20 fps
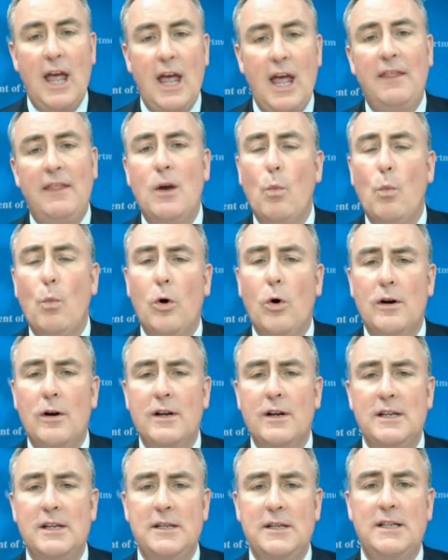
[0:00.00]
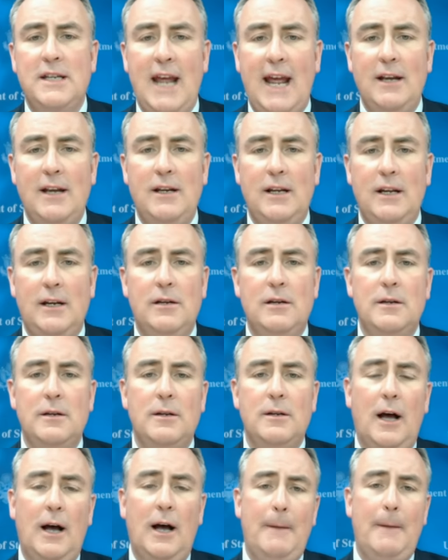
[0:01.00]
And the award is intended
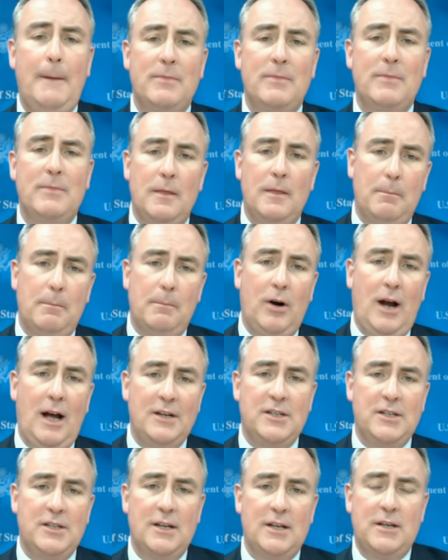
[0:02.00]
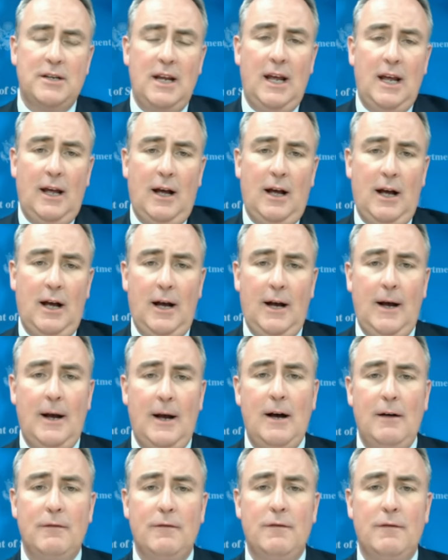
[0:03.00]
um, the, the, process uh, uh,
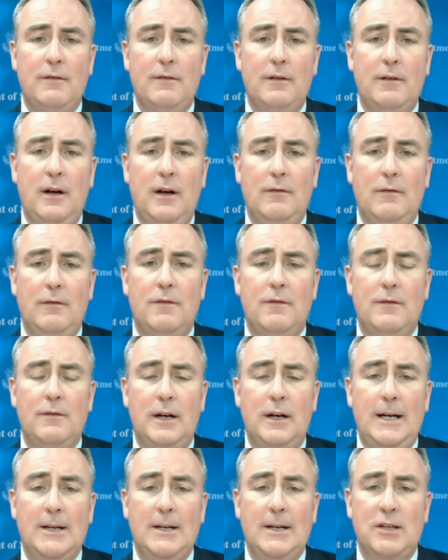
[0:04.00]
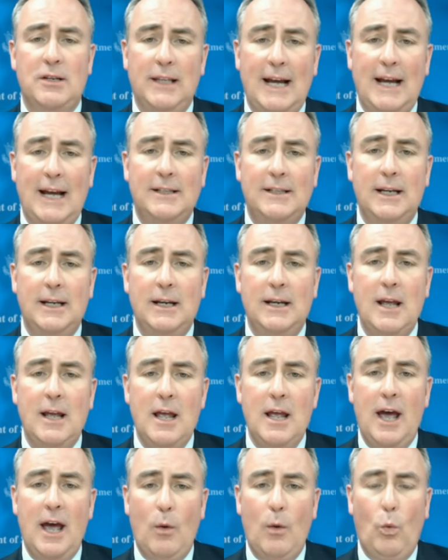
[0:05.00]
of, of uh, selecting
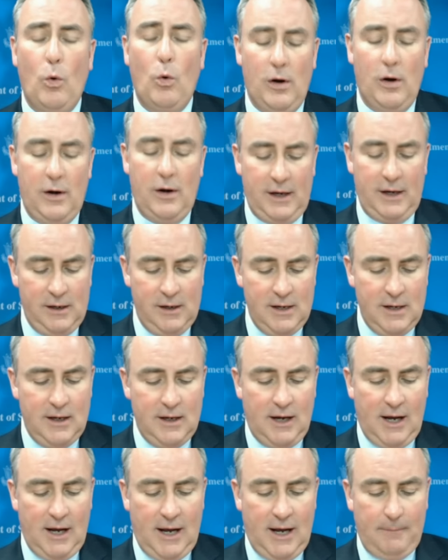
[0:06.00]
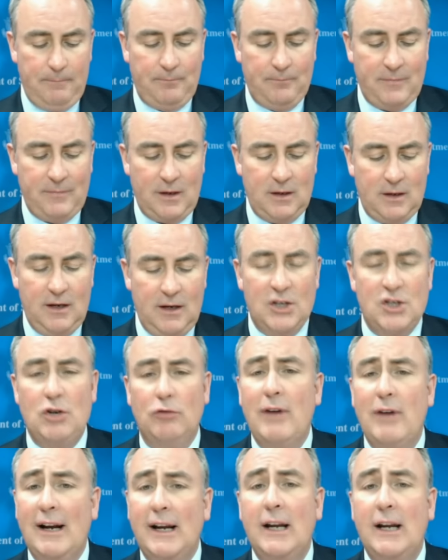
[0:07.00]
and awarding um, is to
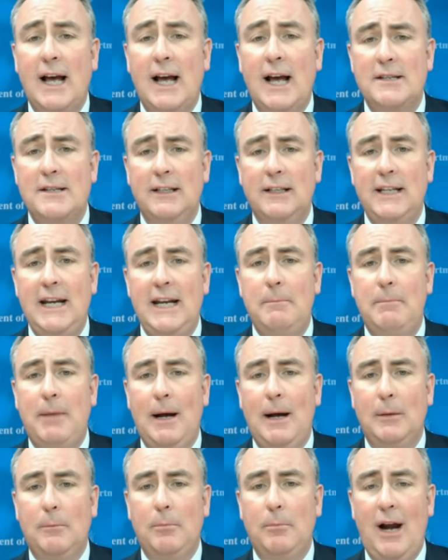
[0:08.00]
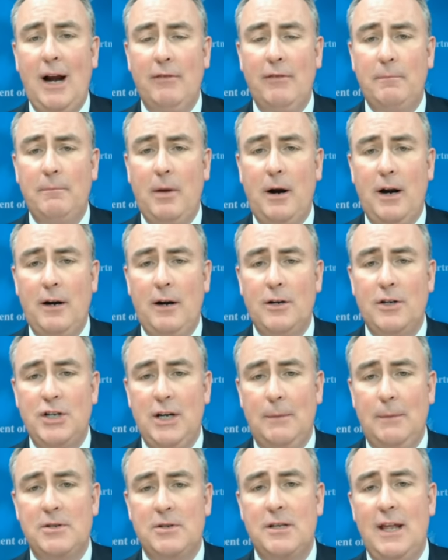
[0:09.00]
recognize the leading public-private
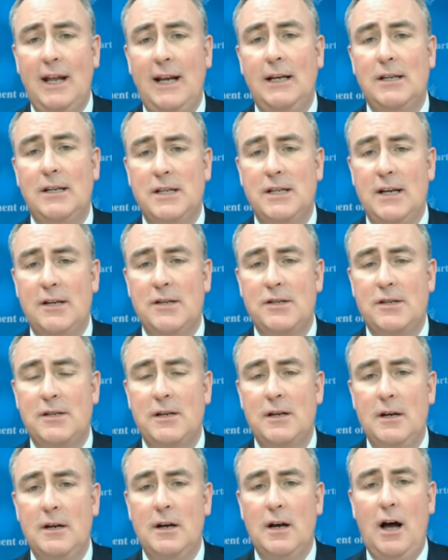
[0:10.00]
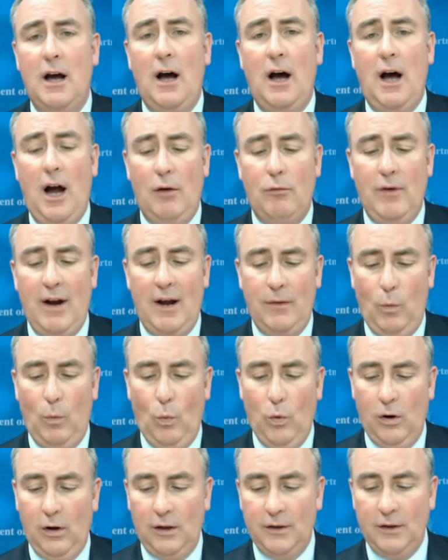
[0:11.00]
partnerships that exist uh, around the
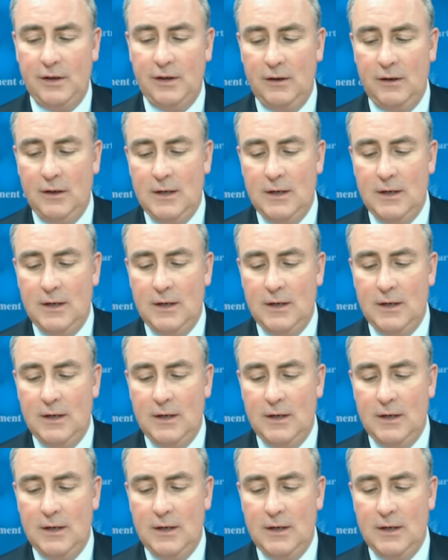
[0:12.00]
world.